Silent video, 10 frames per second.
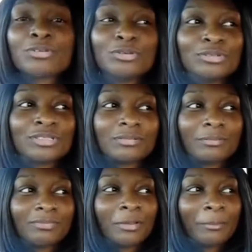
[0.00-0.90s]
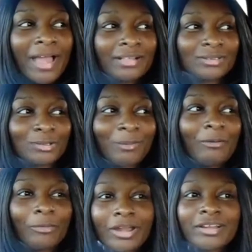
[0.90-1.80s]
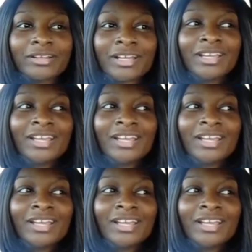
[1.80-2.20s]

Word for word: cause I don't use the bathroom at work.